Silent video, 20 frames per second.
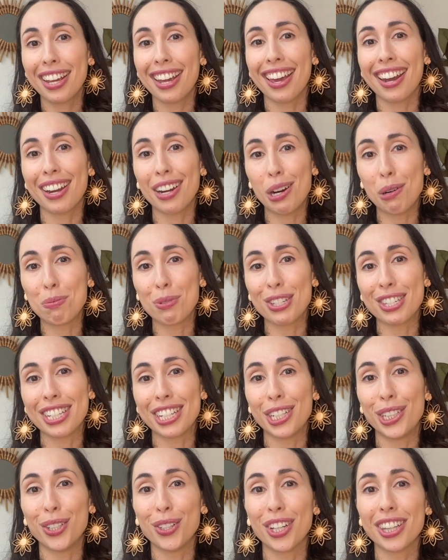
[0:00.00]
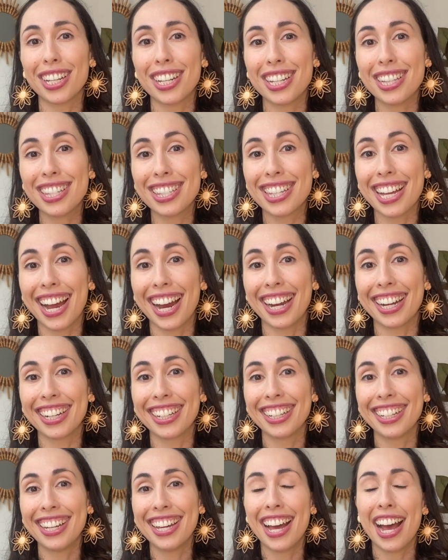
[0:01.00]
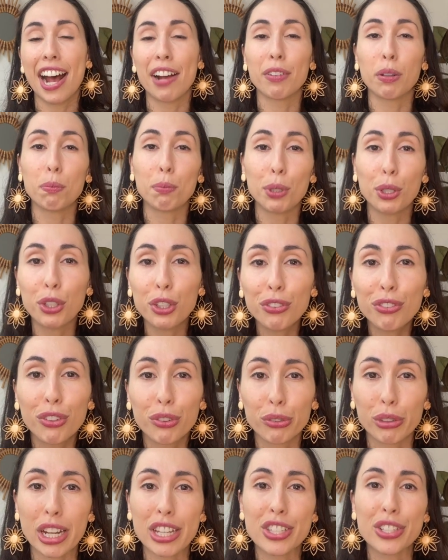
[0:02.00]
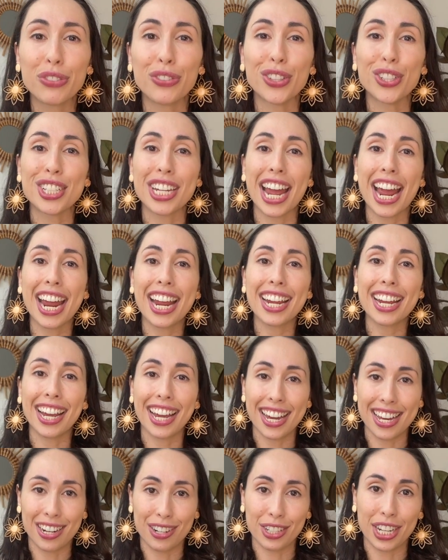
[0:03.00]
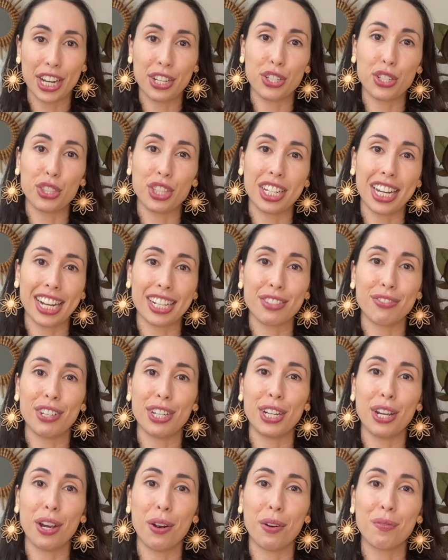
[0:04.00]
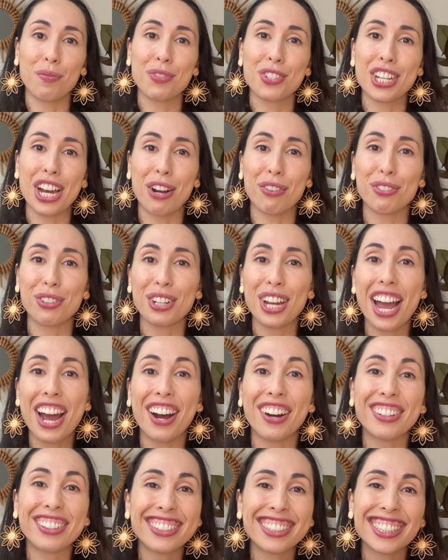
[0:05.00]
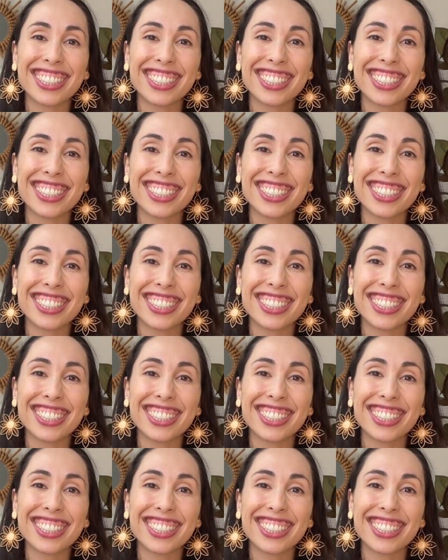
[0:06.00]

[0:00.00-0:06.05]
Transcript: I hope to see you on the inside. Have a beautiful rest of your day, and I'll catch you in the next video. Ciao for now.